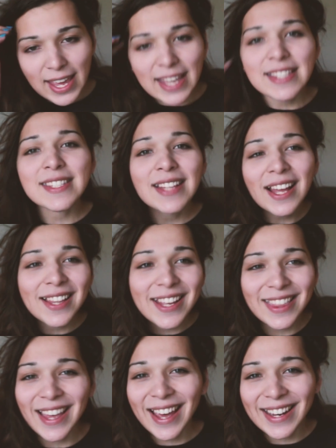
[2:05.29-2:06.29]
It's not
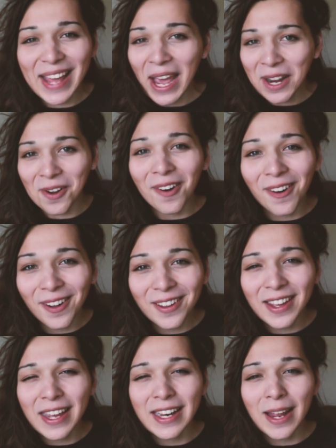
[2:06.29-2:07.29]
like that at
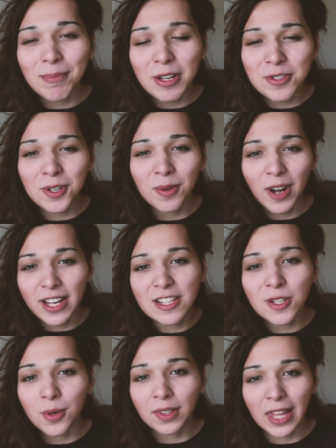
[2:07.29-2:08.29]
all, and I'm not sure why
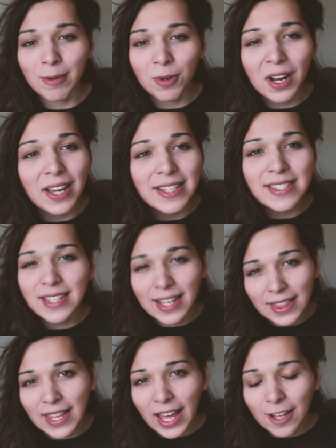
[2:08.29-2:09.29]
it's so glamorized
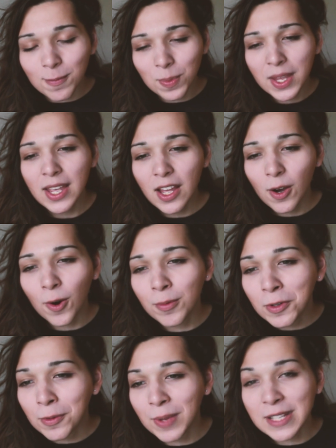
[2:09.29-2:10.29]
like that.
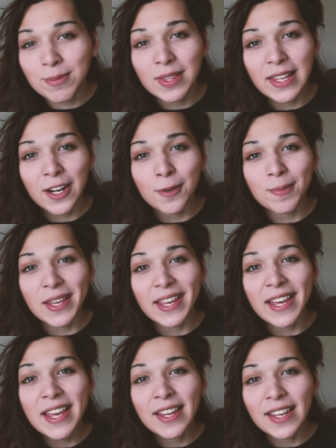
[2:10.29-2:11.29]
Hormone replacement
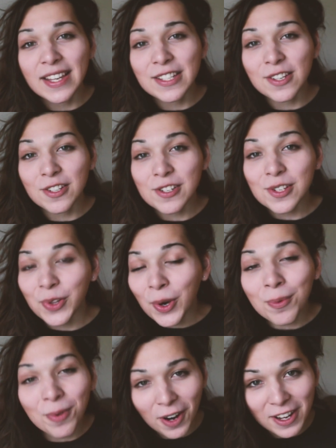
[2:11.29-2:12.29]
therapy is a
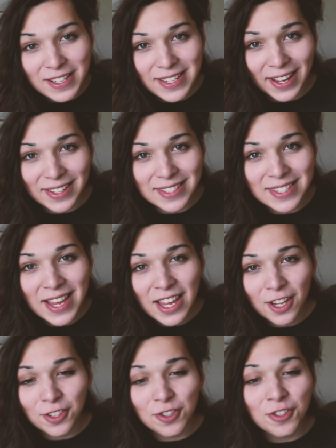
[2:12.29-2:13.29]
slow process.
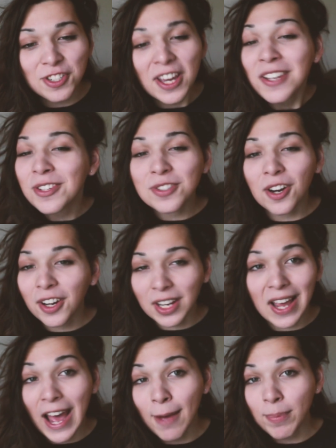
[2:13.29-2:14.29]
Your changes aren't
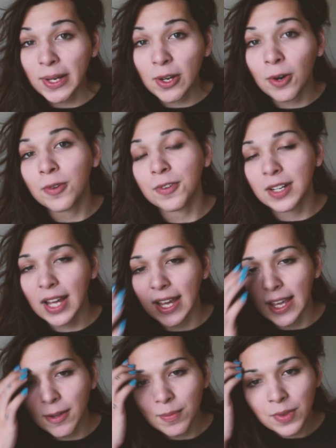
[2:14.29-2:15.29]
gonna happen
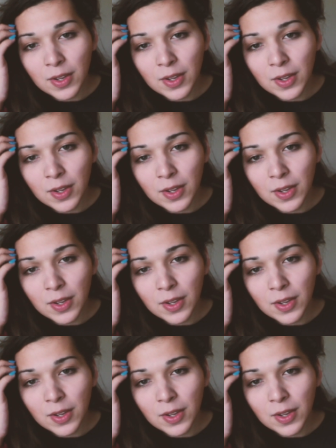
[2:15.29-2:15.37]
overnight.